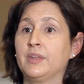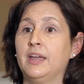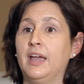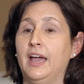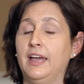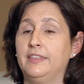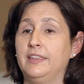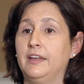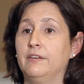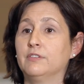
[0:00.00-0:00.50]

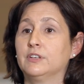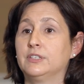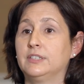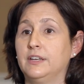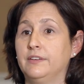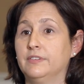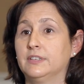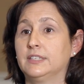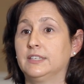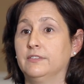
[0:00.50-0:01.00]
and they
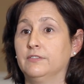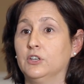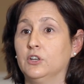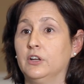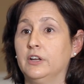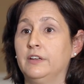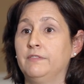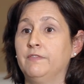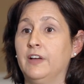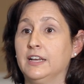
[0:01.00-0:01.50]
receive a civil
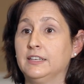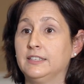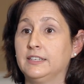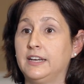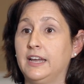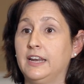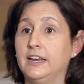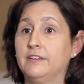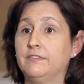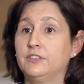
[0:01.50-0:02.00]

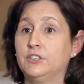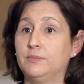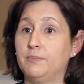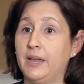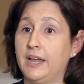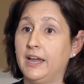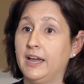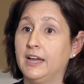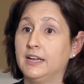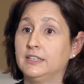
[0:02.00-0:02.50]
investigative
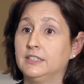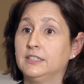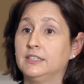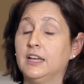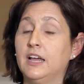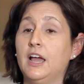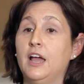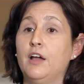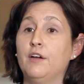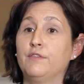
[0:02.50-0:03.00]
demand
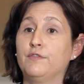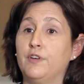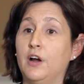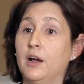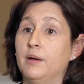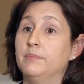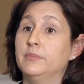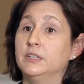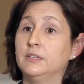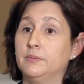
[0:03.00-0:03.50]

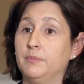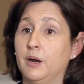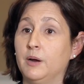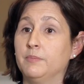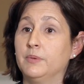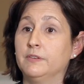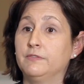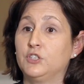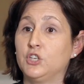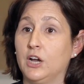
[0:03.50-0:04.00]
from the
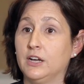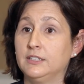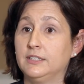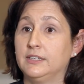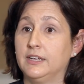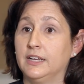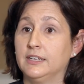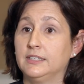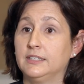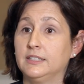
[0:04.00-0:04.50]
Department of
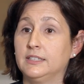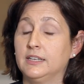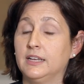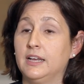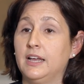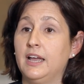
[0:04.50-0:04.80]
Justice.